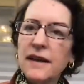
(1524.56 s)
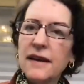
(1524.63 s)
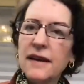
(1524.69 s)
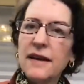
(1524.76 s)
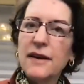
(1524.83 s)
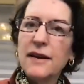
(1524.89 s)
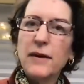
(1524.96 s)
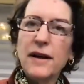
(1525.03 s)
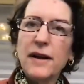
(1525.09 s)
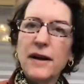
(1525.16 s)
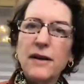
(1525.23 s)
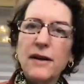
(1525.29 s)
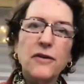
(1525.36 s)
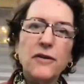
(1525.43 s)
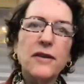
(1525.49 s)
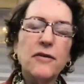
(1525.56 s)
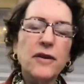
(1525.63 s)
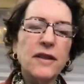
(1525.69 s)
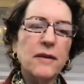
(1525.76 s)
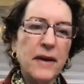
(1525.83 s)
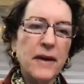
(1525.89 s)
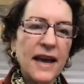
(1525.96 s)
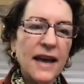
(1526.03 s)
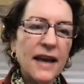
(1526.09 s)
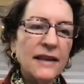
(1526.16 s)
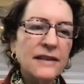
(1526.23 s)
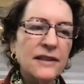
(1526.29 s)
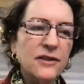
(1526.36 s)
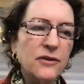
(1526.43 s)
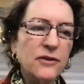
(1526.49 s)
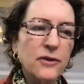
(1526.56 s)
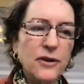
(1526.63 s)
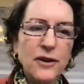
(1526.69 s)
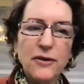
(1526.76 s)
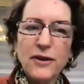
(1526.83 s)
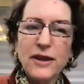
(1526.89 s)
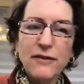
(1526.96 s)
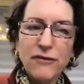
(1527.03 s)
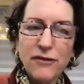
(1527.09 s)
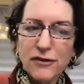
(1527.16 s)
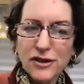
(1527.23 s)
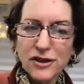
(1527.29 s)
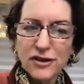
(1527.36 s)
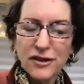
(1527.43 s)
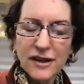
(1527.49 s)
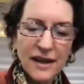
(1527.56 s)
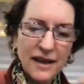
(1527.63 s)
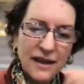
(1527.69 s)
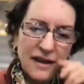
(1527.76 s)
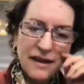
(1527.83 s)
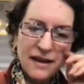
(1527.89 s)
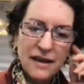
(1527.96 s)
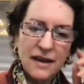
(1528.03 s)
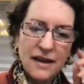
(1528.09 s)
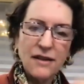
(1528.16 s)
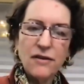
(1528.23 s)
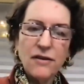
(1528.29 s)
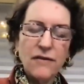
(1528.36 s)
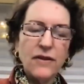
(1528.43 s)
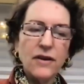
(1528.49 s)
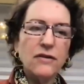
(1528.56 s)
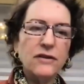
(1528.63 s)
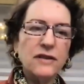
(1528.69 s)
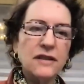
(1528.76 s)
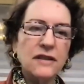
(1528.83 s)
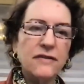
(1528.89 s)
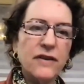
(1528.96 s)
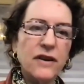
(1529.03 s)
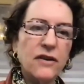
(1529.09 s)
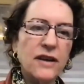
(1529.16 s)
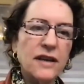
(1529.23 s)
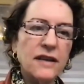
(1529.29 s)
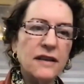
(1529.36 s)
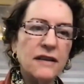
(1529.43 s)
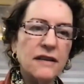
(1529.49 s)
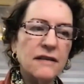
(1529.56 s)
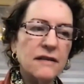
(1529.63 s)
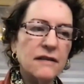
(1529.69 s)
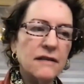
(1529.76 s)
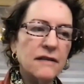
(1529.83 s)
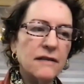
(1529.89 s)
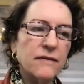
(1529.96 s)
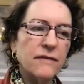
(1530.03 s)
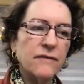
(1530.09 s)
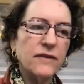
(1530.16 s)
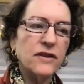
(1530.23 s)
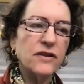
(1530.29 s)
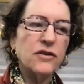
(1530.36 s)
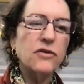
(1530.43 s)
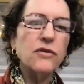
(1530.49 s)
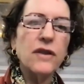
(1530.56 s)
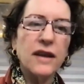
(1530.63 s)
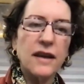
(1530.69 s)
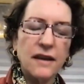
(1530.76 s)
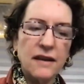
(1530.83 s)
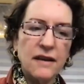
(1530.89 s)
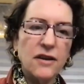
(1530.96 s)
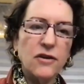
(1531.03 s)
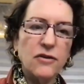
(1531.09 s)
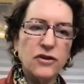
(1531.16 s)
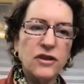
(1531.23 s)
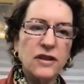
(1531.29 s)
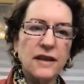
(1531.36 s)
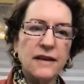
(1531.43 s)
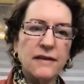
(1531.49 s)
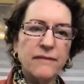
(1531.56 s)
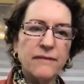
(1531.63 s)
well, you're either in the past or you're in the future, and neither of those is very soothing usually.